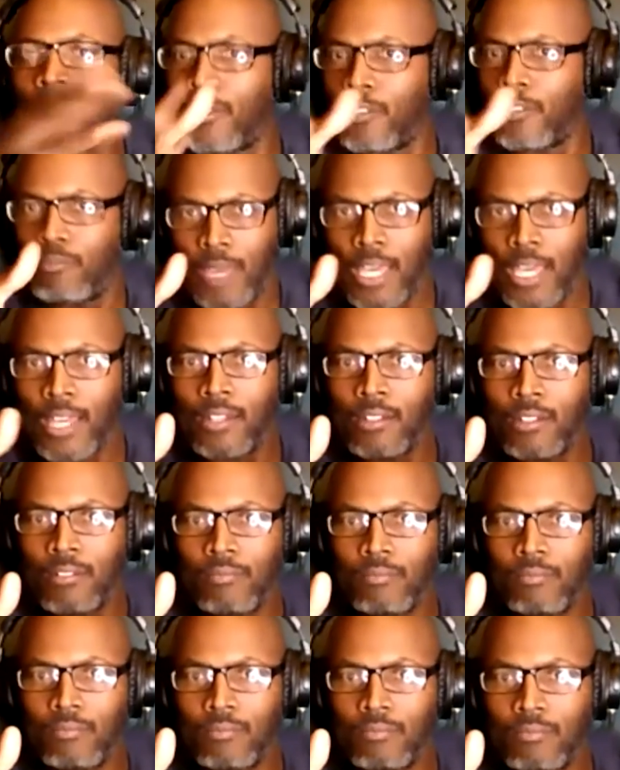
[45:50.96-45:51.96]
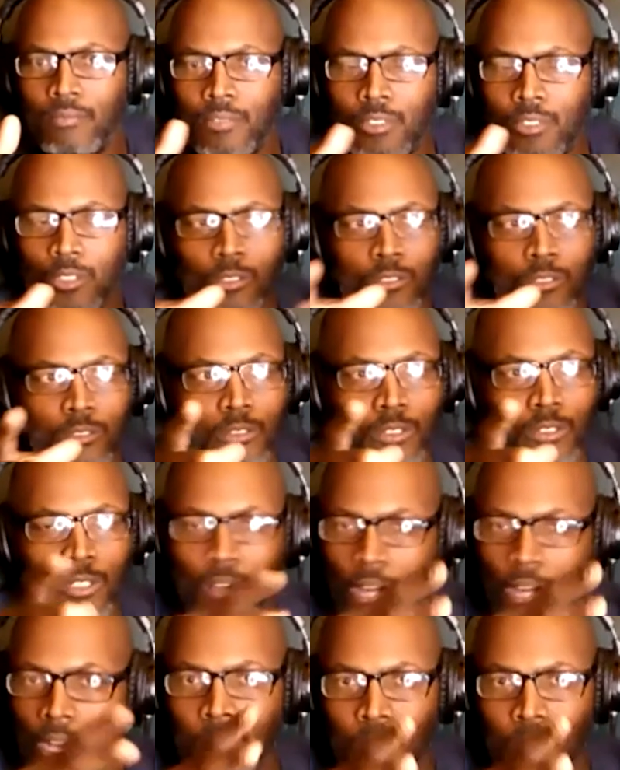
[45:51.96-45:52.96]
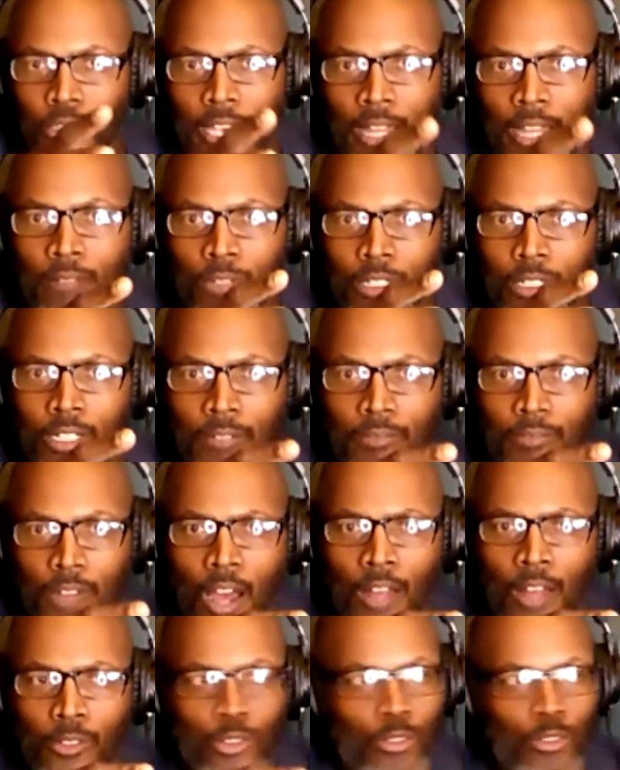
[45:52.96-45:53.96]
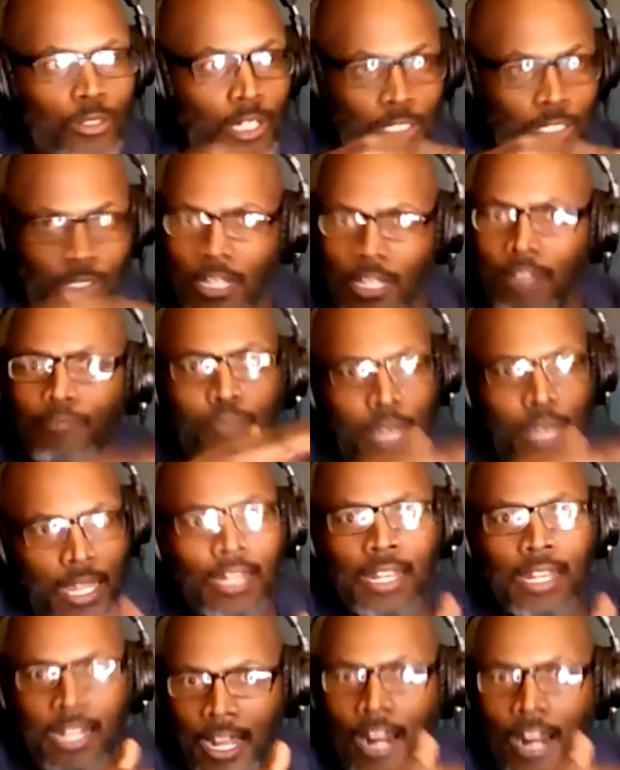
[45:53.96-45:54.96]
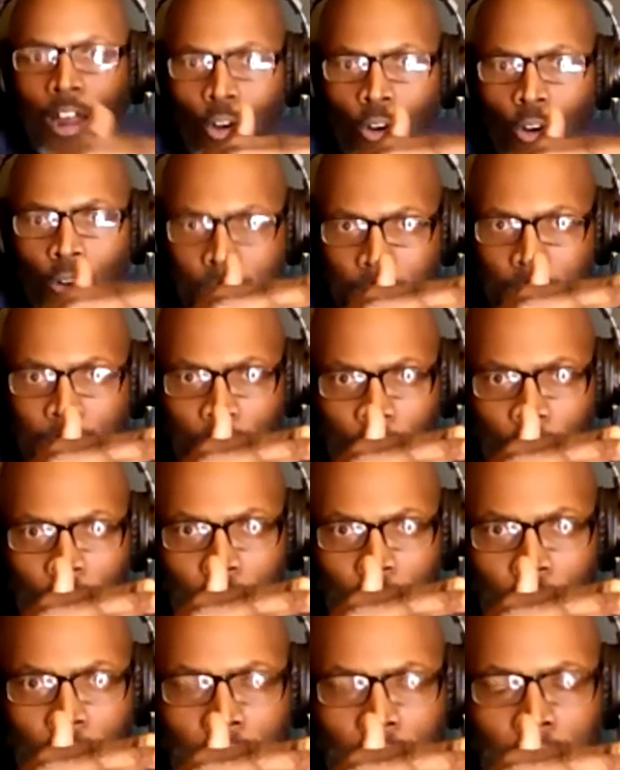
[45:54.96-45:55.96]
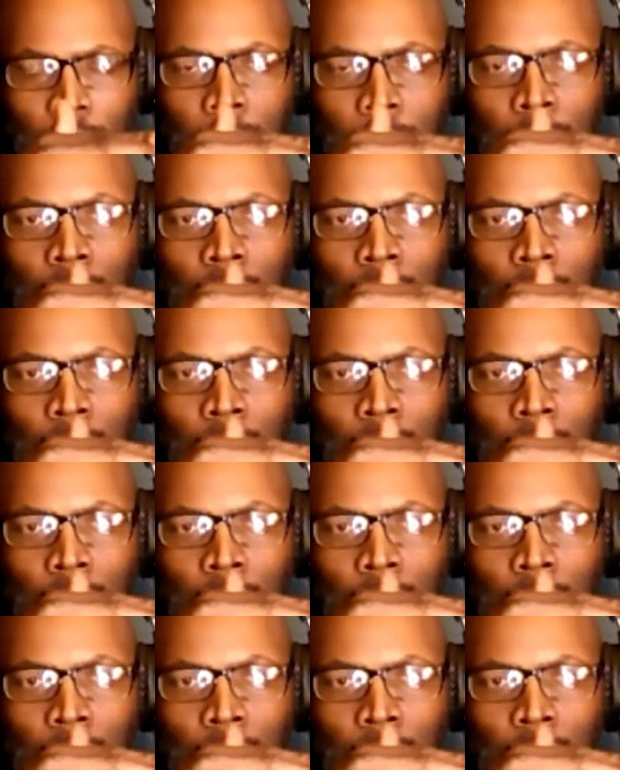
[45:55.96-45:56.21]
it around other men who understand what they've gone through because they've been in that hole before,